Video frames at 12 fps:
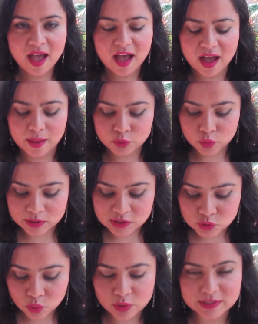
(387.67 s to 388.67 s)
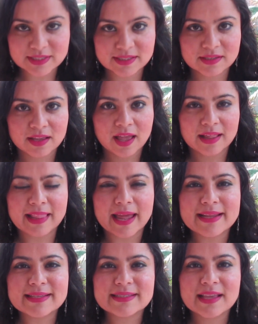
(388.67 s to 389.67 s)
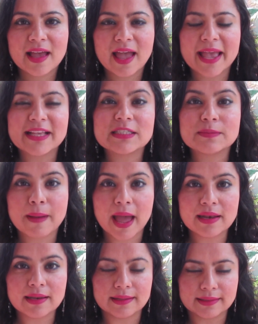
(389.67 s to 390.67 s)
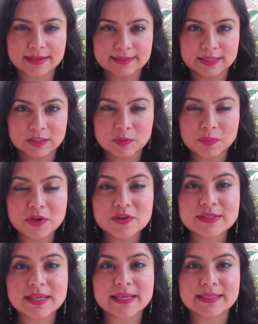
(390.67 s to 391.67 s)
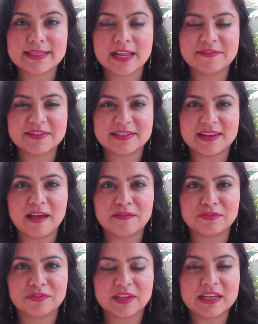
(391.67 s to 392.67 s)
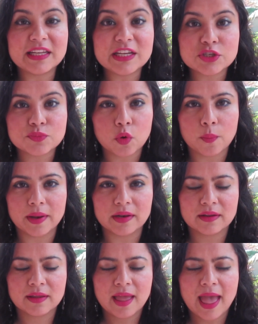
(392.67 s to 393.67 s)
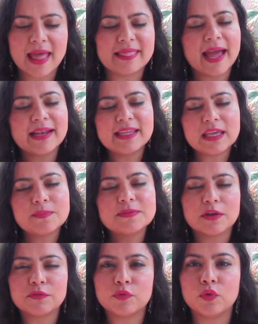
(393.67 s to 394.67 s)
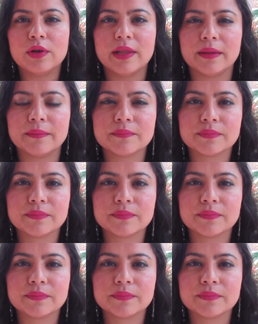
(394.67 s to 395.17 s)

um, your source that is expanding, that is experiencing itself as love in each moment, and that keeps unfolding.